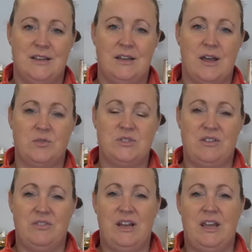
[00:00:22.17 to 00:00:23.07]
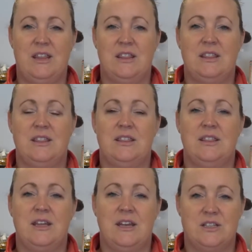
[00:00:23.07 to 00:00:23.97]
Now generally
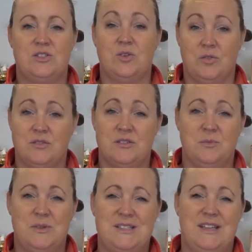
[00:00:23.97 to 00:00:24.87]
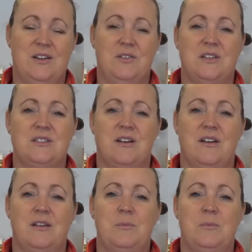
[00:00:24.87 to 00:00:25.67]
it is dogs that we see on the diet,